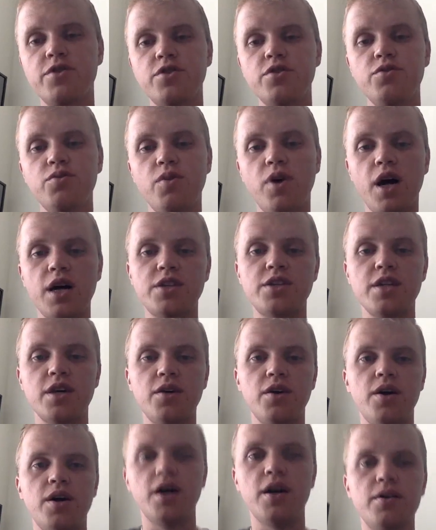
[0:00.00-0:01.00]
you watch
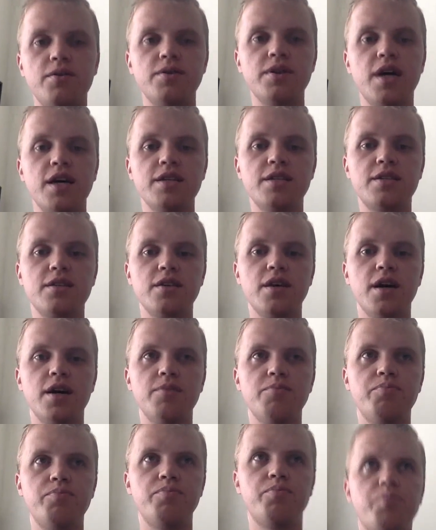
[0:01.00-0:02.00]
a
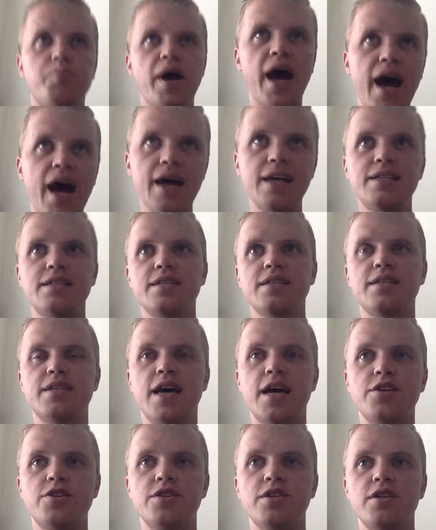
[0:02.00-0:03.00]
past
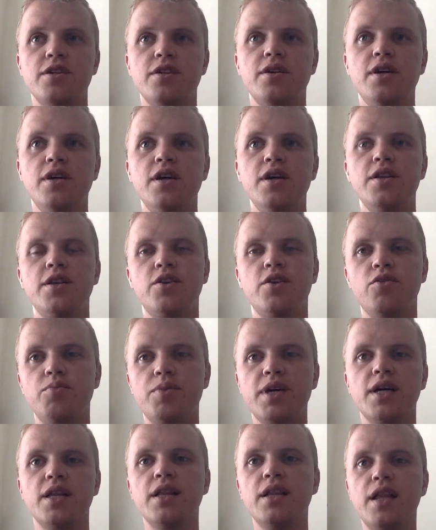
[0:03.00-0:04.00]
session, there will
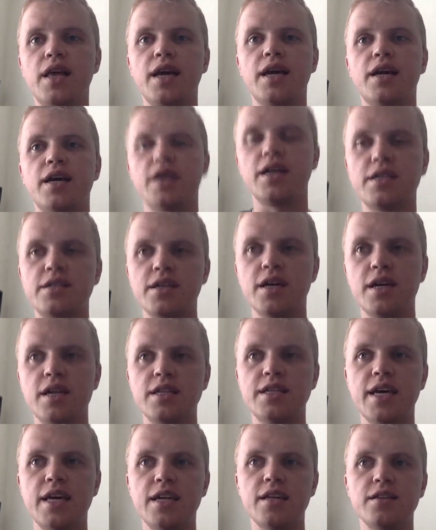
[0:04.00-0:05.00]
be a link, an
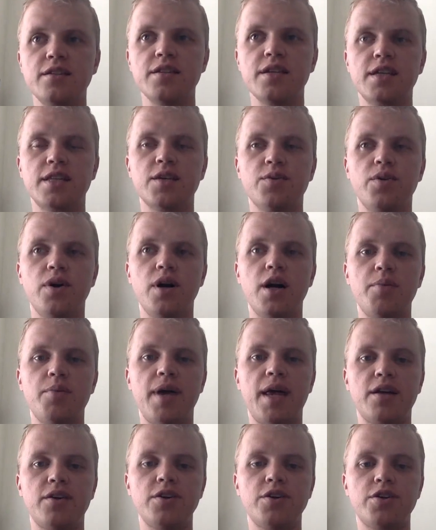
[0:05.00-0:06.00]
attendance link that will
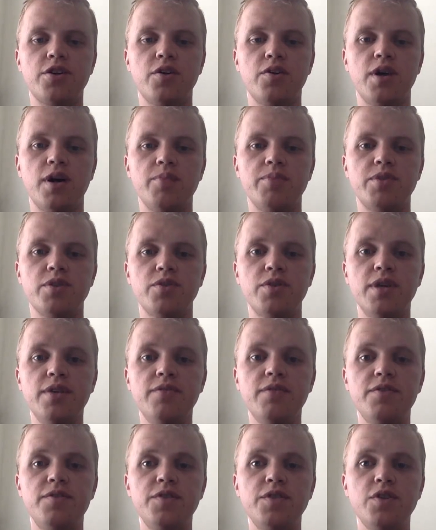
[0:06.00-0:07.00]
automatically show up. So
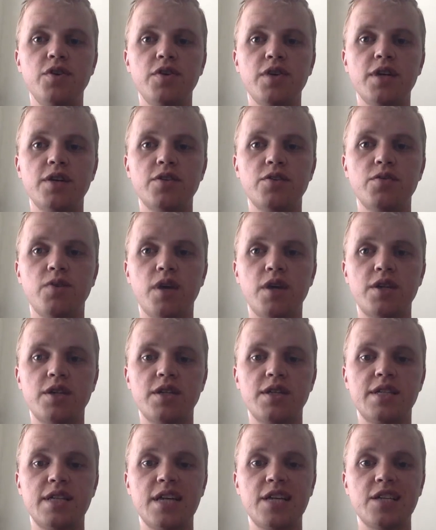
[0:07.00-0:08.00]
even if you don't get to watch
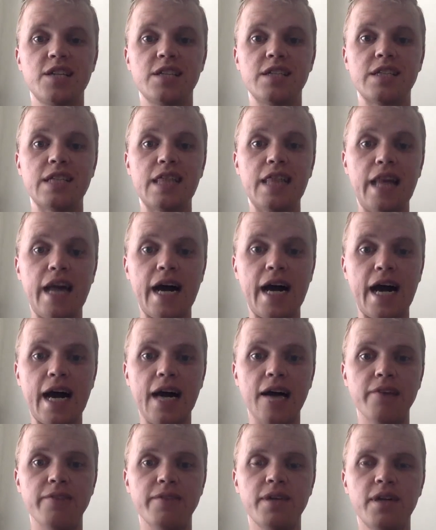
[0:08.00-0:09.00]
the sessions
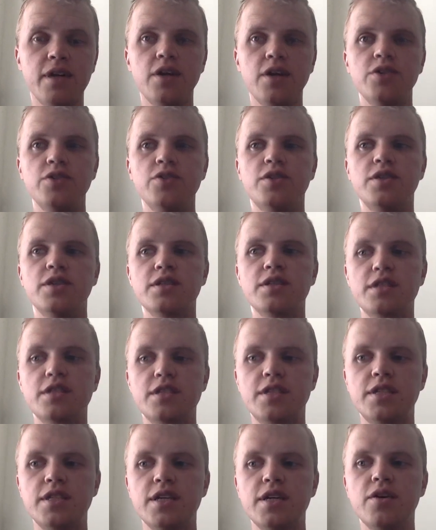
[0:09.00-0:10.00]
live, you can
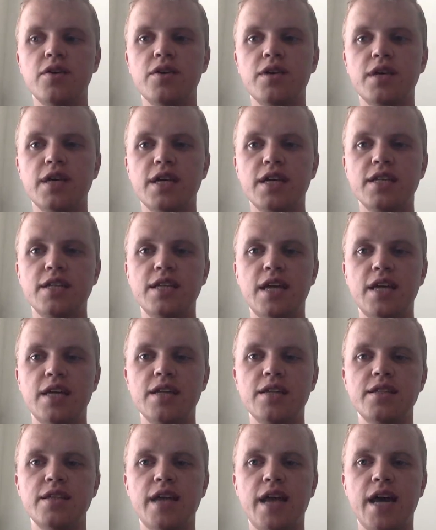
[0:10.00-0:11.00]
still get
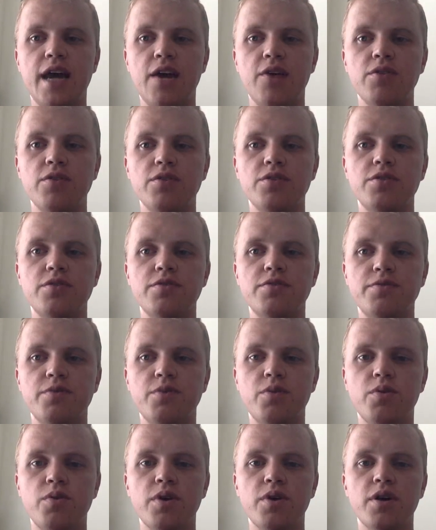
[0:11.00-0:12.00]
attendance hours
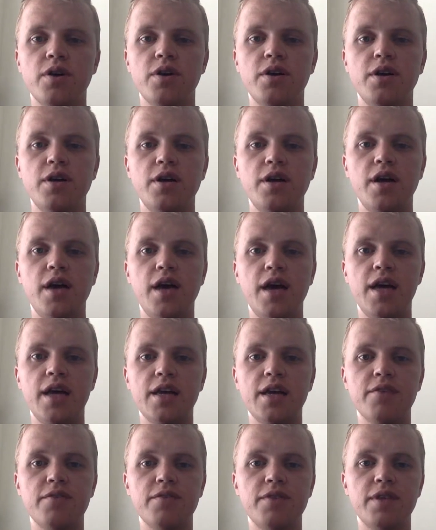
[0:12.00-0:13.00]
for
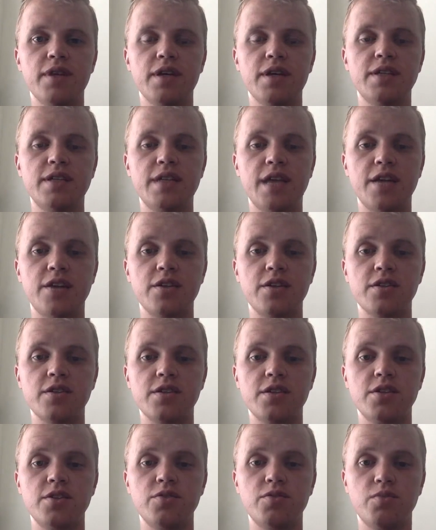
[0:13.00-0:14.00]
any of the sessions
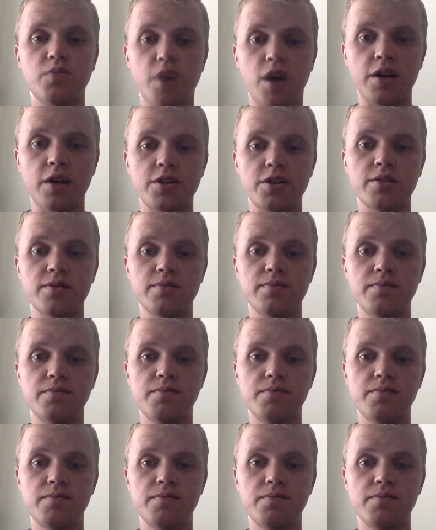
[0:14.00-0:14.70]
that you watch.